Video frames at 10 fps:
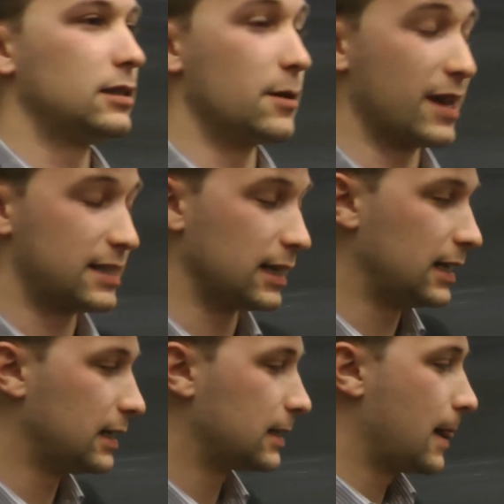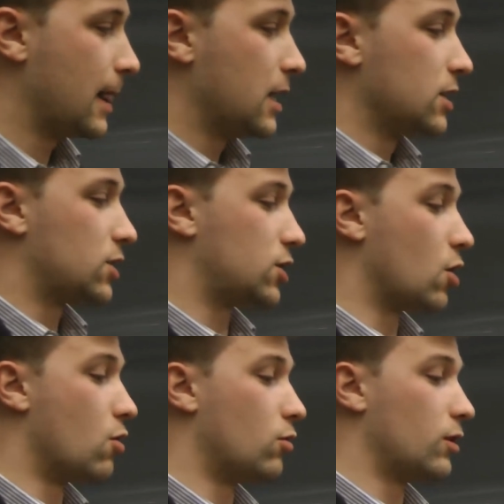Quebec City.
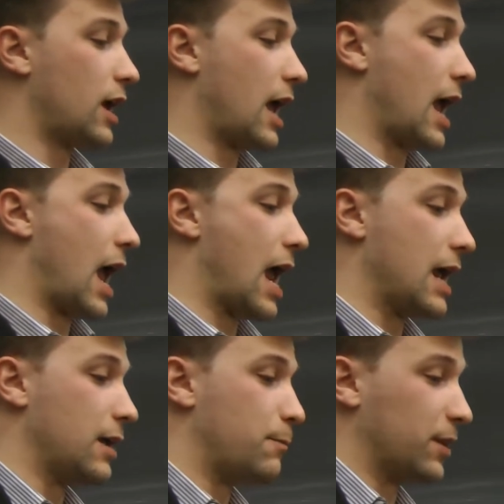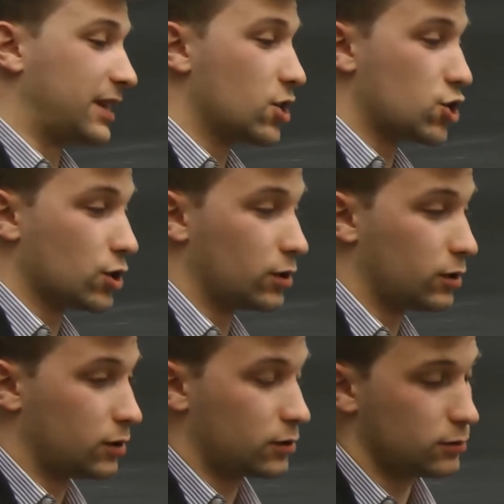So a
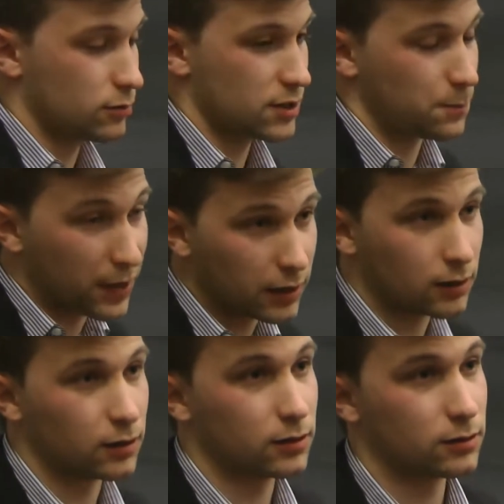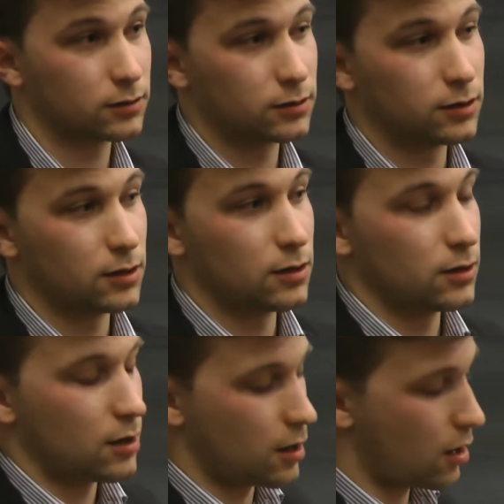potential spill
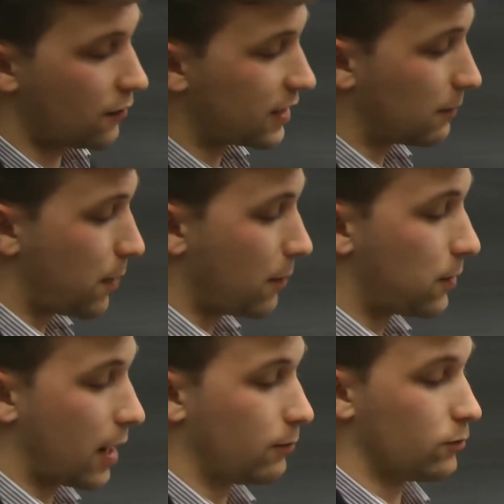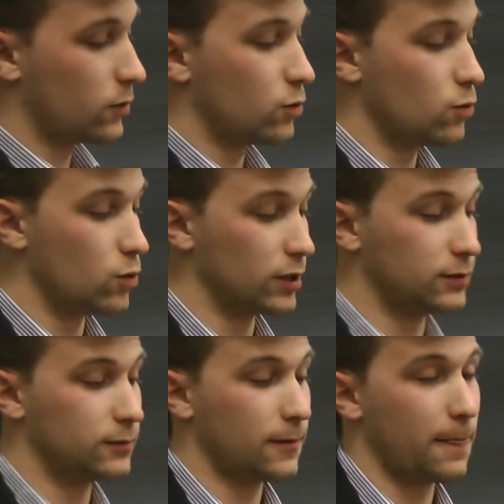of that pipeline
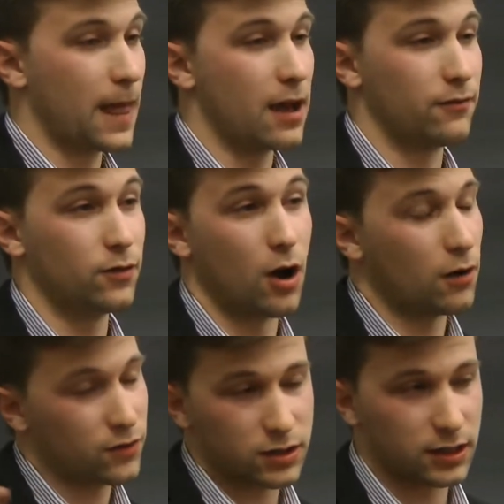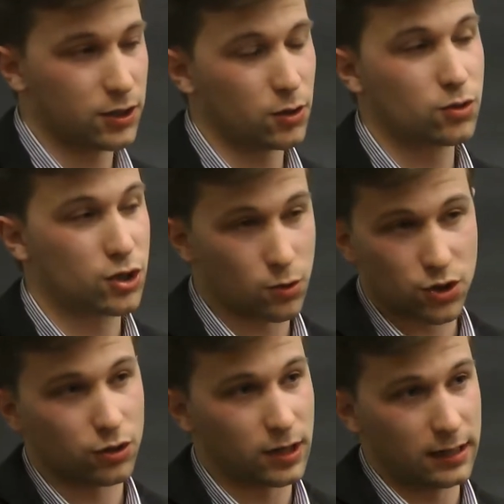would have obviously huge
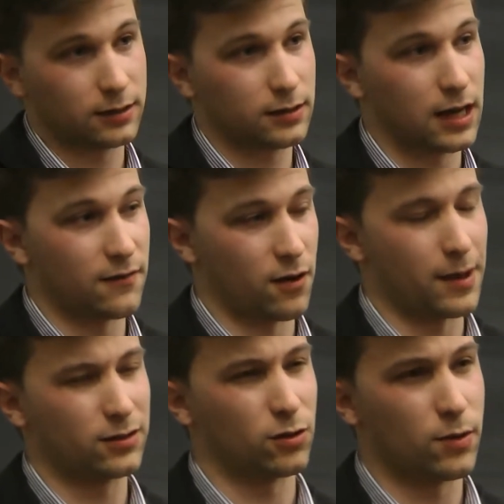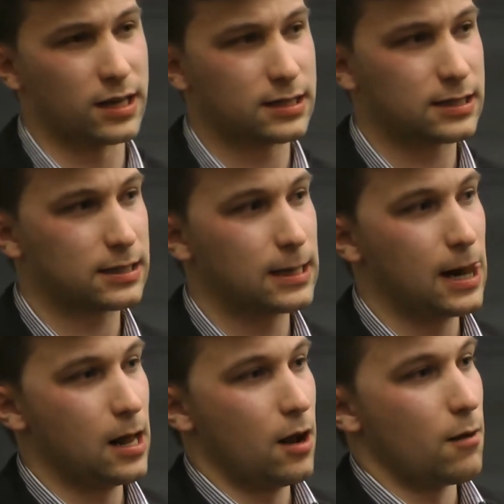social and environmental risks.
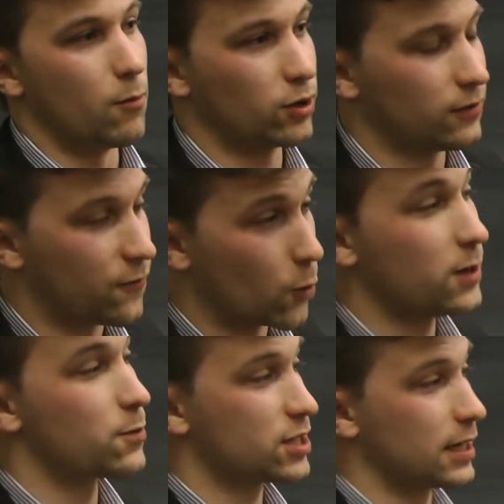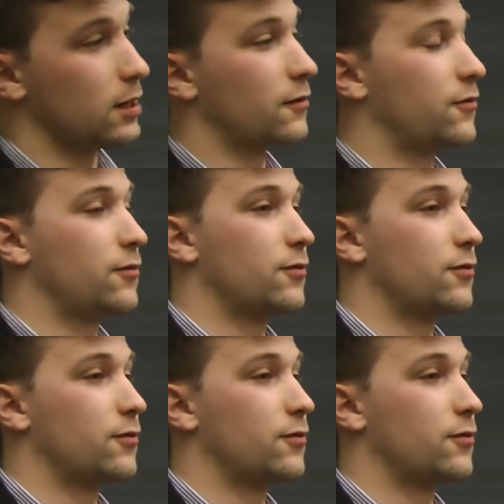More than 40% of